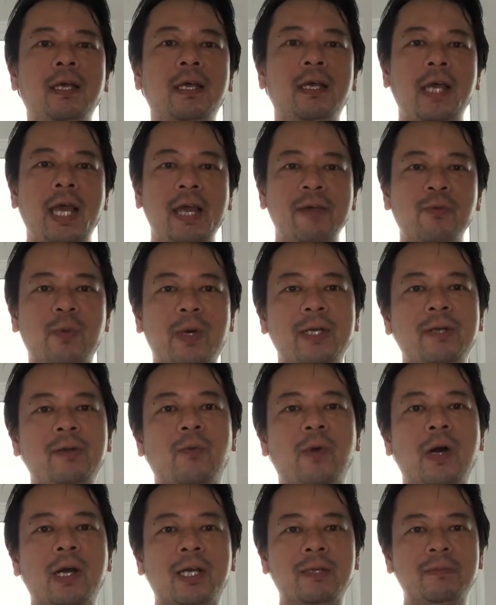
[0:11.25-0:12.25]
Hey everyone,
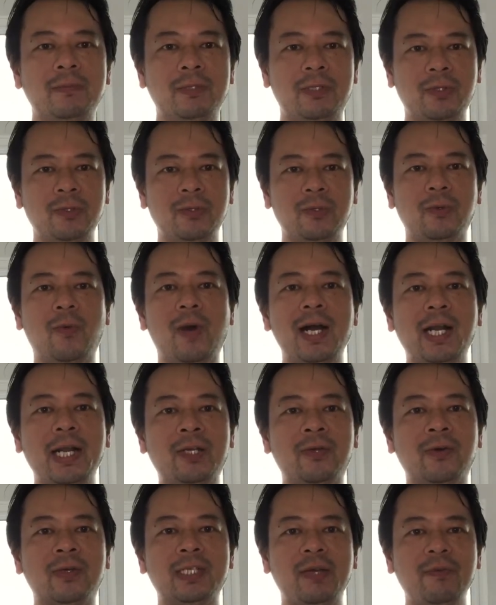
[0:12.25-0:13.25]
welcome to Wally
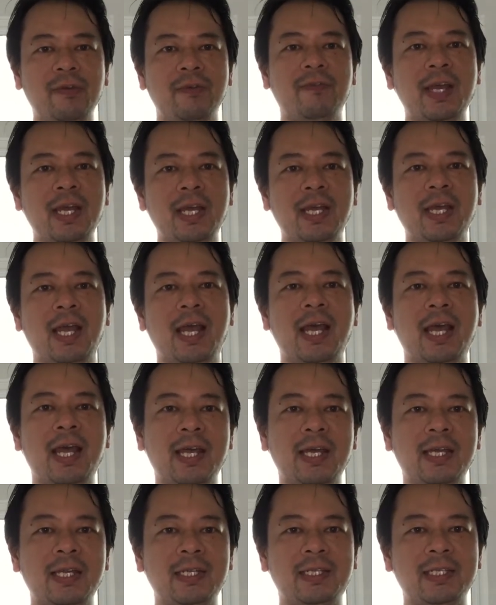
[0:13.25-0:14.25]
Cooks Everything,
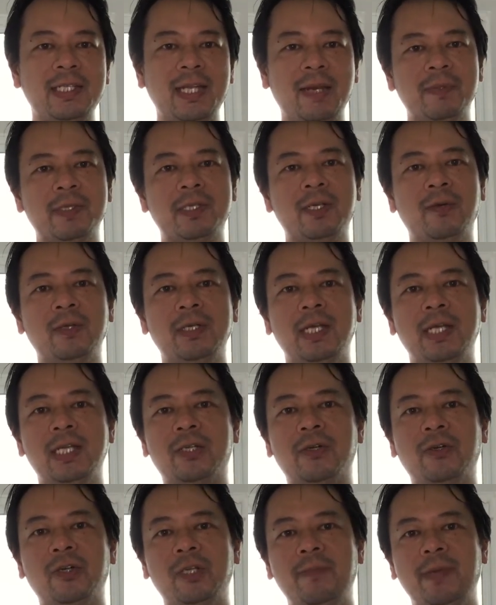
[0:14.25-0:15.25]
and this episode is
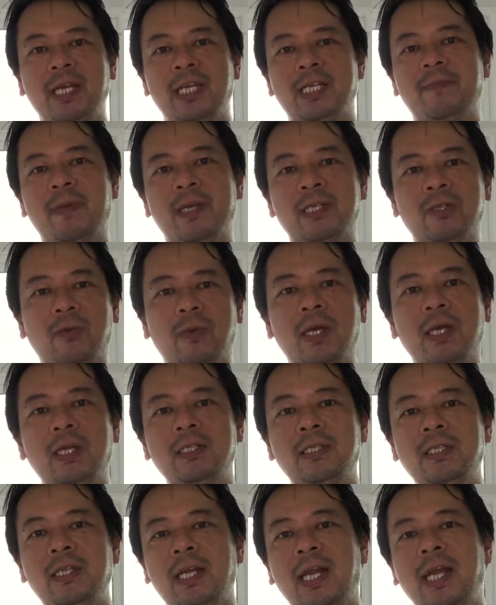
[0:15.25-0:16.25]
going to be a special one.
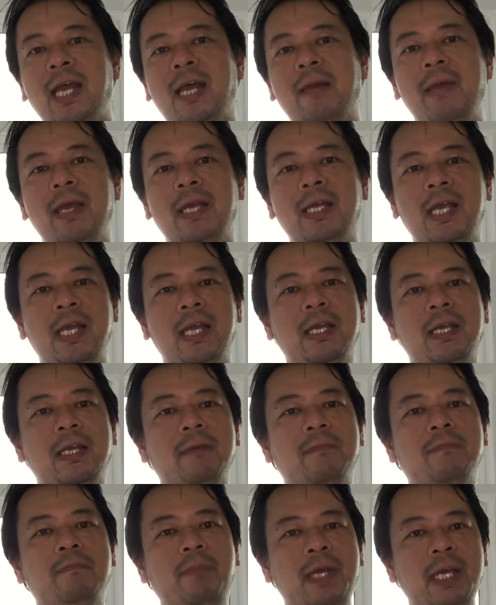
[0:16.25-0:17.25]
Today I'm
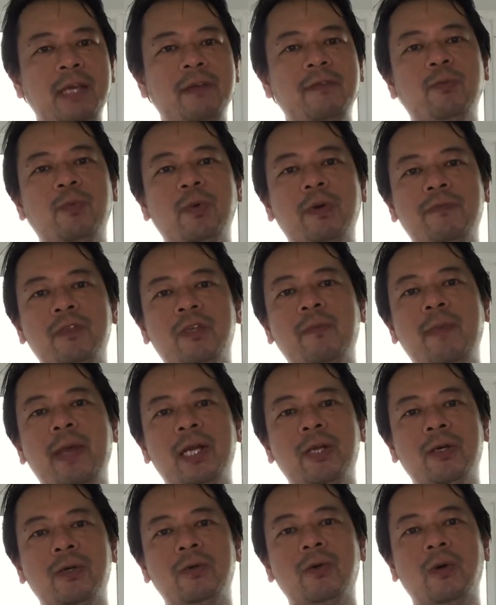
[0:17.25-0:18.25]
making beef with
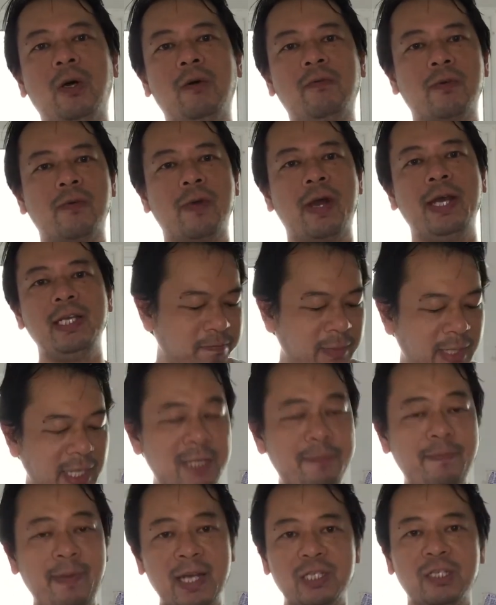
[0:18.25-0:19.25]
tomato over rice. It's
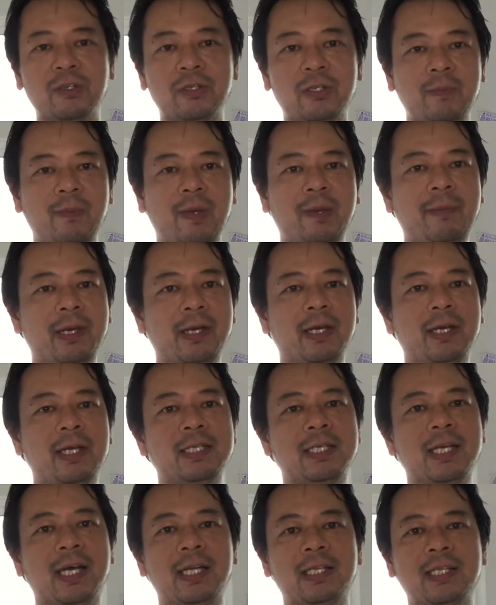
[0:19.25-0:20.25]
special to me because
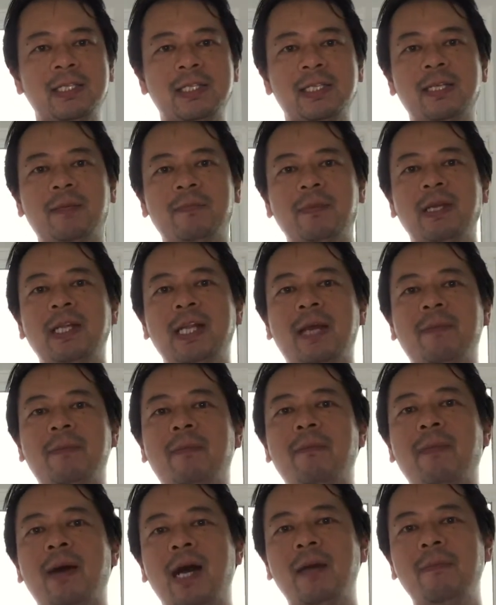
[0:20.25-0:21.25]
uh, this is something that my
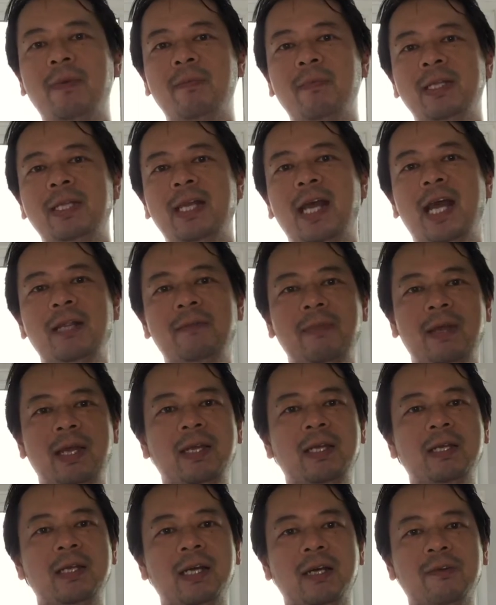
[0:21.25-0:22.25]
mom and my dad
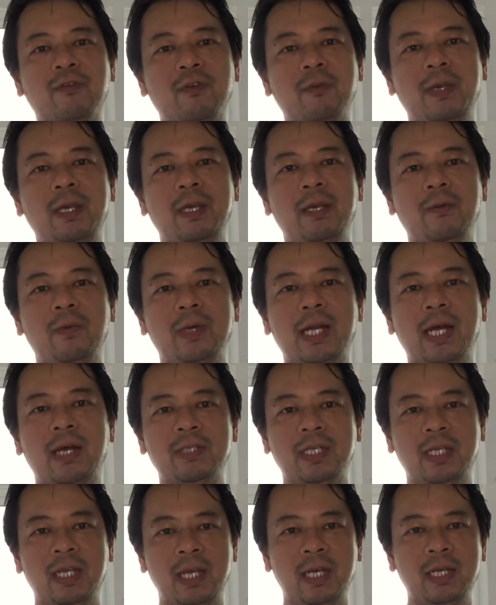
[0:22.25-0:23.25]
made uh, for me when I was
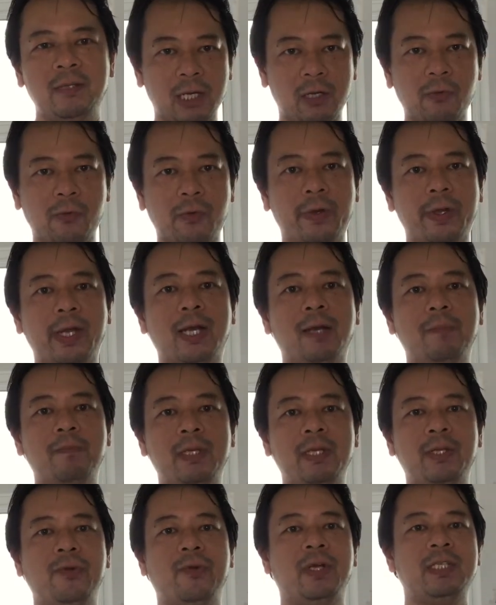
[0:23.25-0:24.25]
a kid growing up
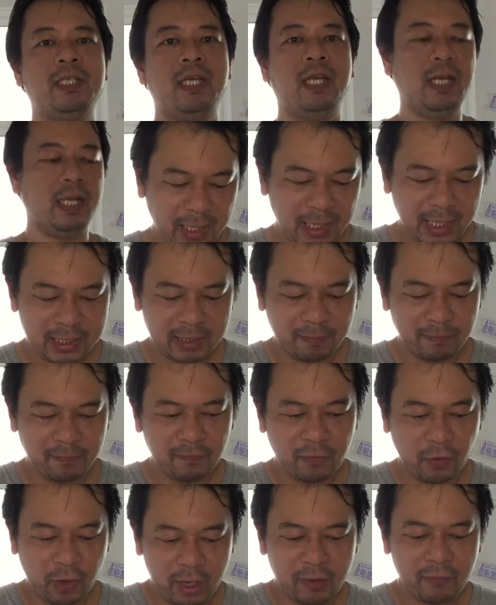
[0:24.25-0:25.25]
in New York City. It's a
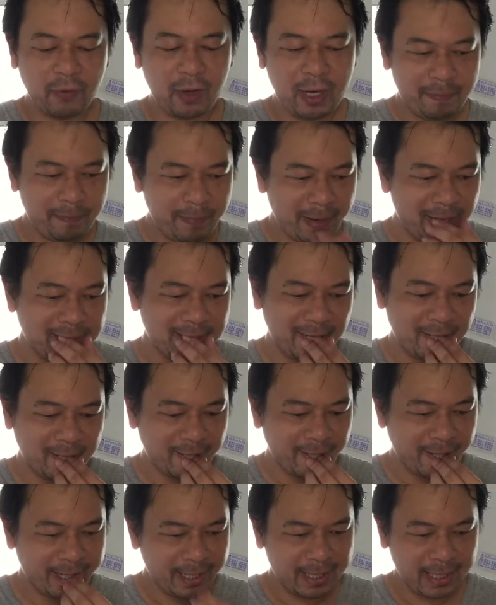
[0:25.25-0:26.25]
very, very basic,
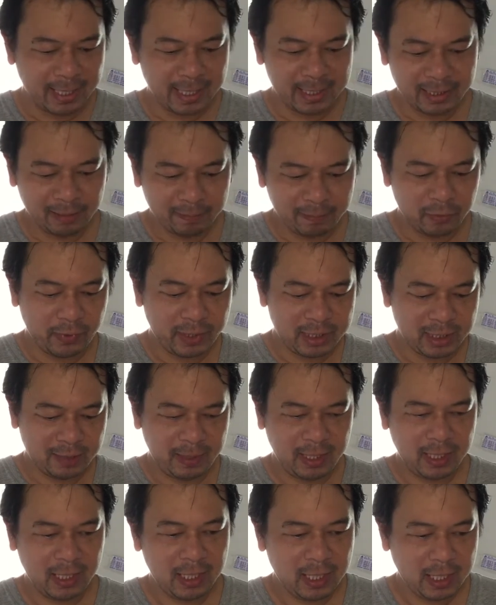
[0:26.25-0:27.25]
uh, simple
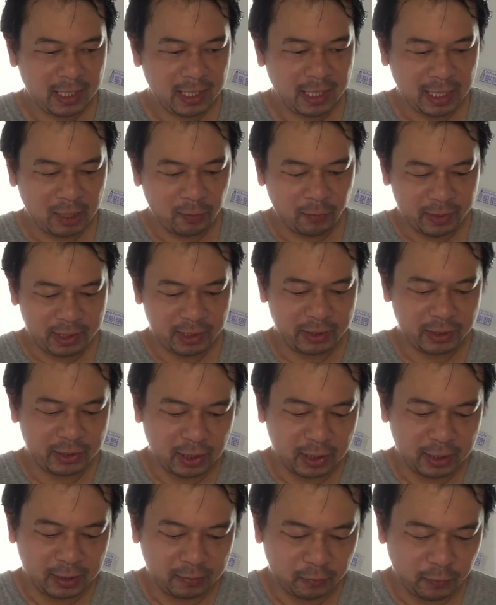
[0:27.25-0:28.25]
recipe, uh, which,
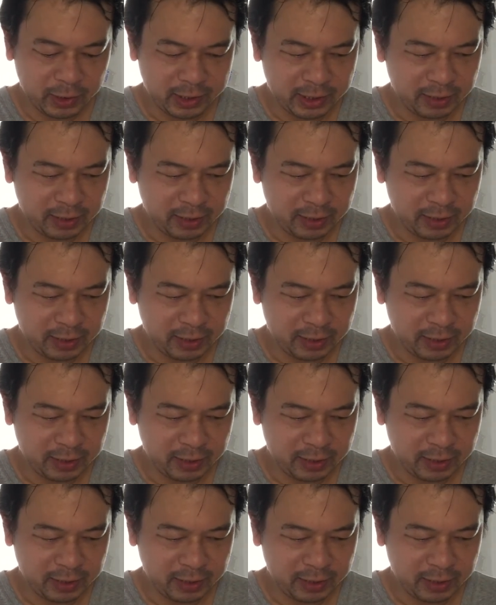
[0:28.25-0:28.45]
which